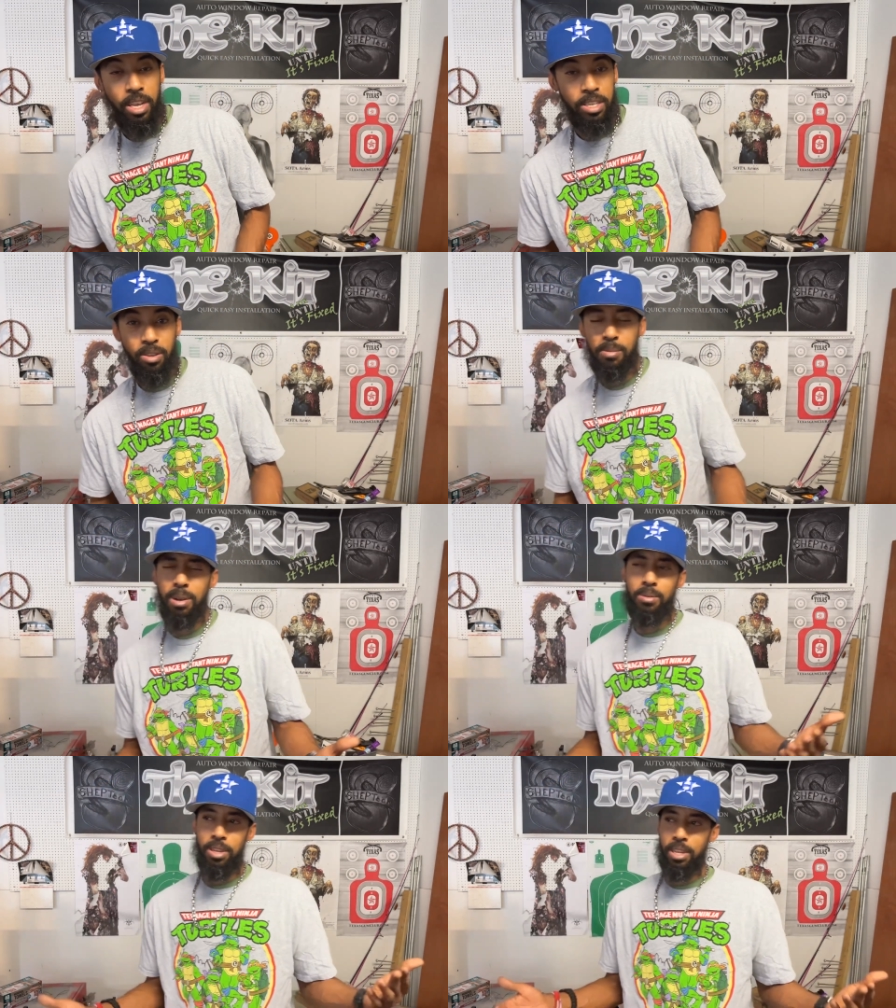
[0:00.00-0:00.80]
It's only
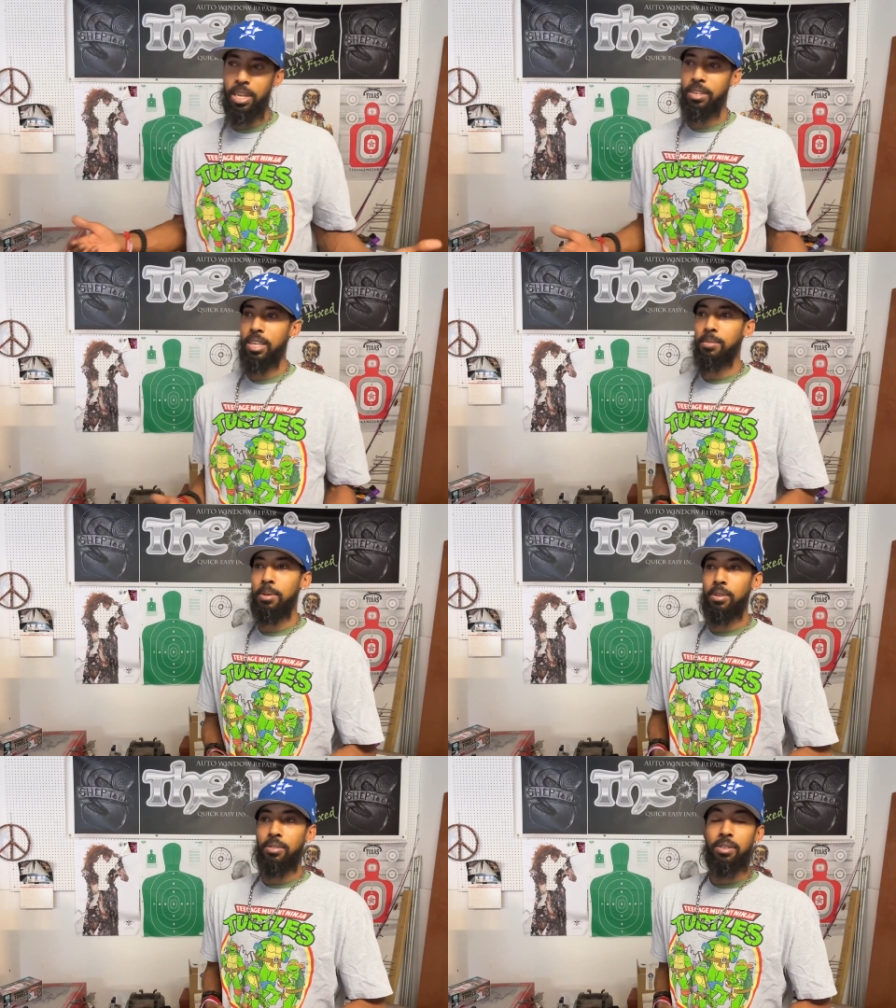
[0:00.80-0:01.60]
about what, like 6
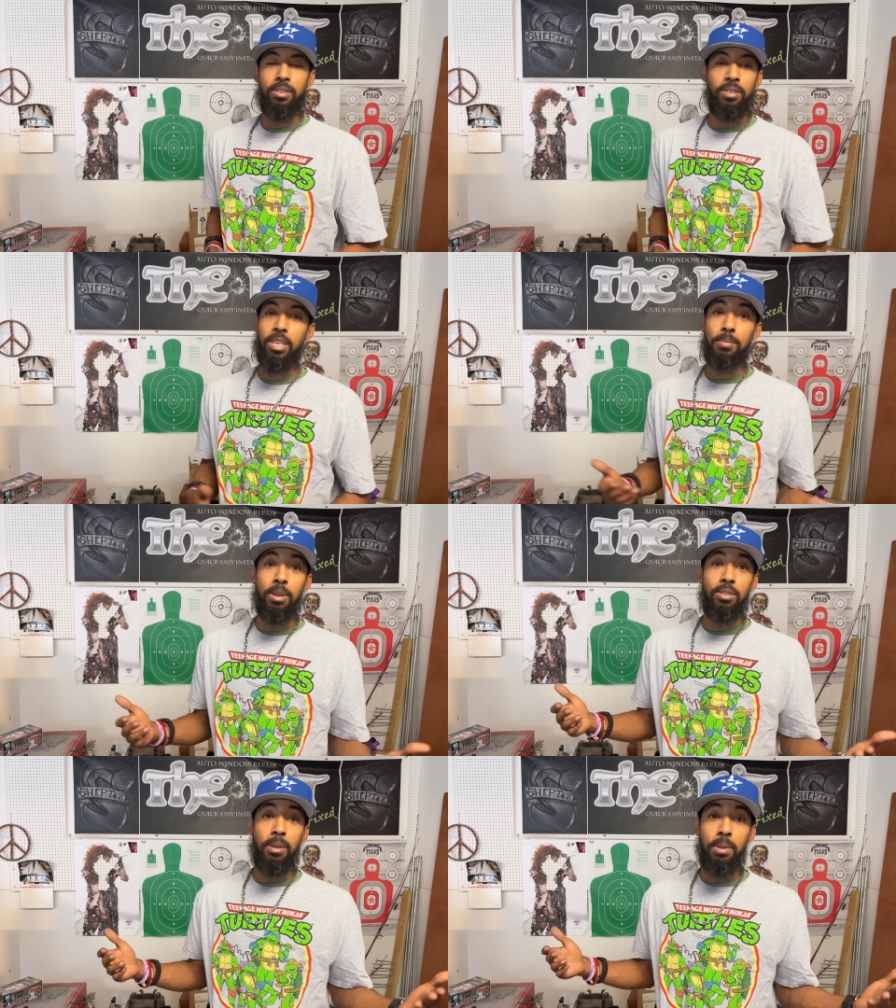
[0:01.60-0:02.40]
bills,
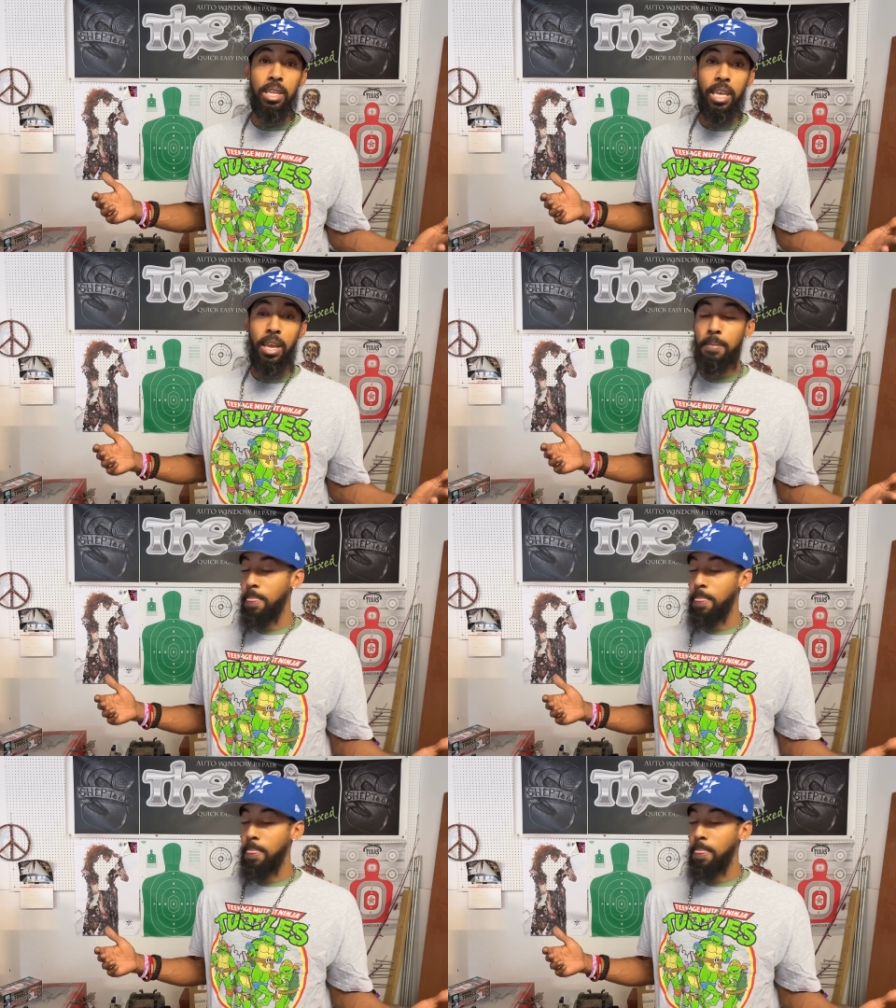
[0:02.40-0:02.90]
something like that.